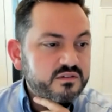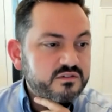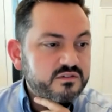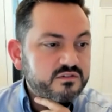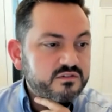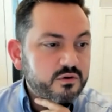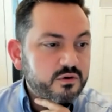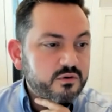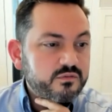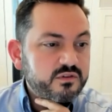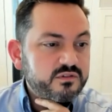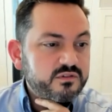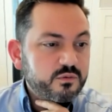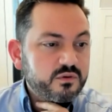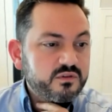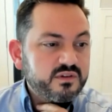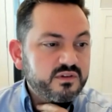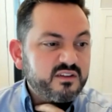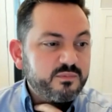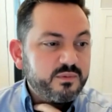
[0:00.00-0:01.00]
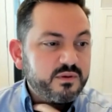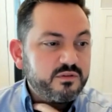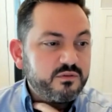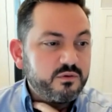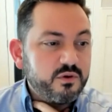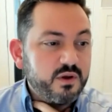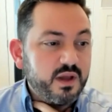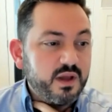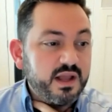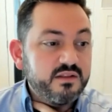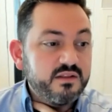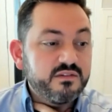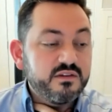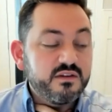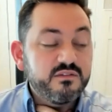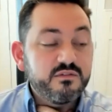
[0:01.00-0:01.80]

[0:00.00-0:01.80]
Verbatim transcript: this service or does it have to be through your agency?